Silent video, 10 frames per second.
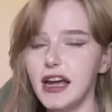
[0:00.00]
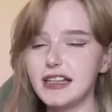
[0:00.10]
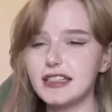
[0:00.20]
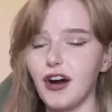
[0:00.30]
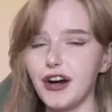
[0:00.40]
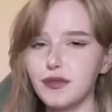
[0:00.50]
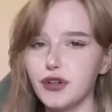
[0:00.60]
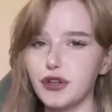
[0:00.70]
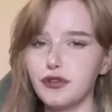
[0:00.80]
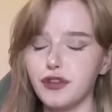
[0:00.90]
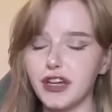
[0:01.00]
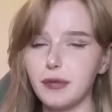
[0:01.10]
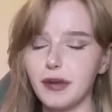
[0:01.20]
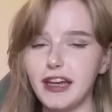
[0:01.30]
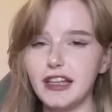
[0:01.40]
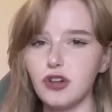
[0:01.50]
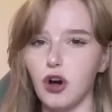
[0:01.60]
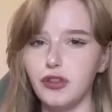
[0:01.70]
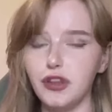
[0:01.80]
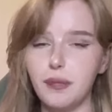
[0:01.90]
It's kind of a good think piece
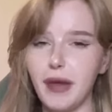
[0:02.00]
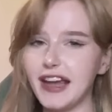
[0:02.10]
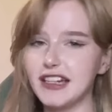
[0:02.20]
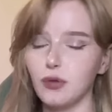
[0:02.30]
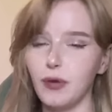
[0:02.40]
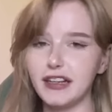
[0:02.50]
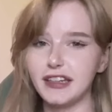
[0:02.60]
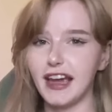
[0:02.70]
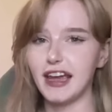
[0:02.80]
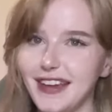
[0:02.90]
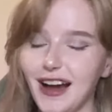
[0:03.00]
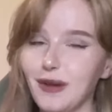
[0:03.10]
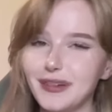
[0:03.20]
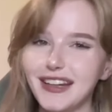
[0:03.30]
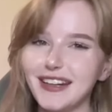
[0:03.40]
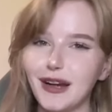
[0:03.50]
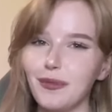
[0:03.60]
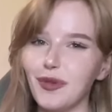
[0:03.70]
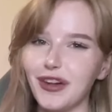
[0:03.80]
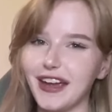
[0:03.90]
on the pay to win game. Yeah, I'm kidding,
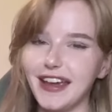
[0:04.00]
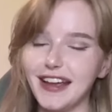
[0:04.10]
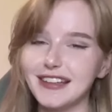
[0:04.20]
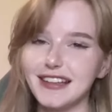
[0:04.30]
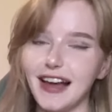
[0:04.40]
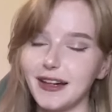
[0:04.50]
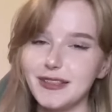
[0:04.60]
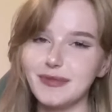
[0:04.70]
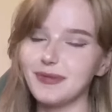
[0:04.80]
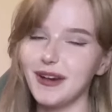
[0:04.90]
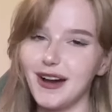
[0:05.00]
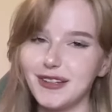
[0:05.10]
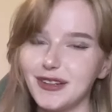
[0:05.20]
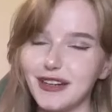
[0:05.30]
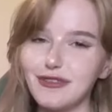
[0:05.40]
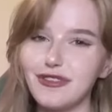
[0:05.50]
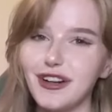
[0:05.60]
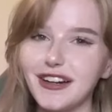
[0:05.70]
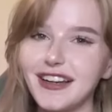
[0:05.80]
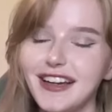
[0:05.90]
I'm not getting into that because I don't give a
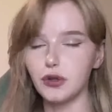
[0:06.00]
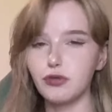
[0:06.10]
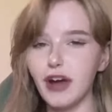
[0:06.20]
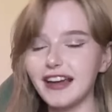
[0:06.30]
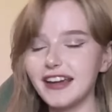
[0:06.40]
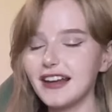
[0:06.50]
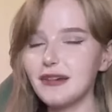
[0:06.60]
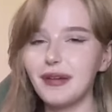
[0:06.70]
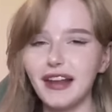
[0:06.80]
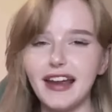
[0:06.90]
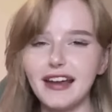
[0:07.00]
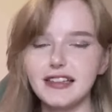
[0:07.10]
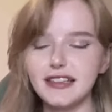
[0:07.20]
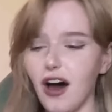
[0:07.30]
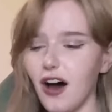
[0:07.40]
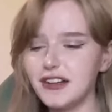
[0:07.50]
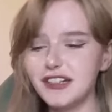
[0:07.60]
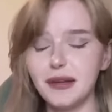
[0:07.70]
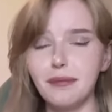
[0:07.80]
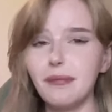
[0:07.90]
fuck. The regular players are
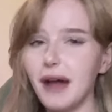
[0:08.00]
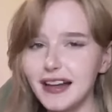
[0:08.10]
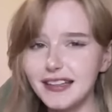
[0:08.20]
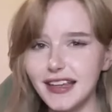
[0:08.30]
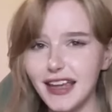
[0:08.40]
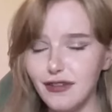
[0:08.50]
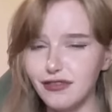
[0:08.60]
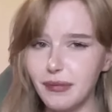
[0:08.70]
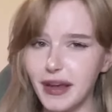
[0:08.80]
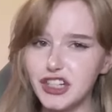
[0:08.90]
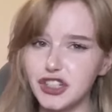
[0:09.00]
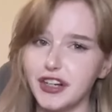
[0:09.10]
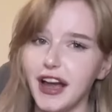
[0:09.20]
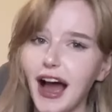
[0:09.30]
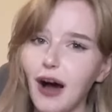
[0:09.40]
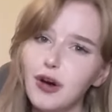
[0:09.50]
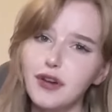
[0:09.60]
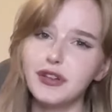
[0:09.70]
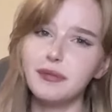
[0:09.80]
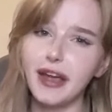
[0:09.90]
demanding information out
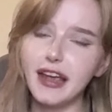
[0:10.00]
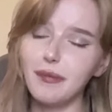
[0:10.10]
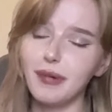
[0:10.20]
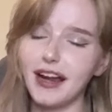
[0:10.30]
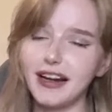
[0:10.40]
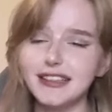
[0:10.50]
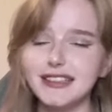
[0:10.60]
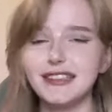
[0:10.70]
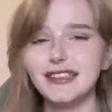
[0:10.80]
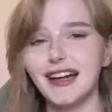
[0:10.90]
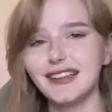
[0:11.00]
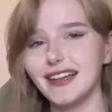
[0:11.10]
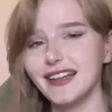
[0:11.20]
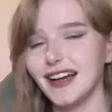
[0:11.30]
of the beta players, yada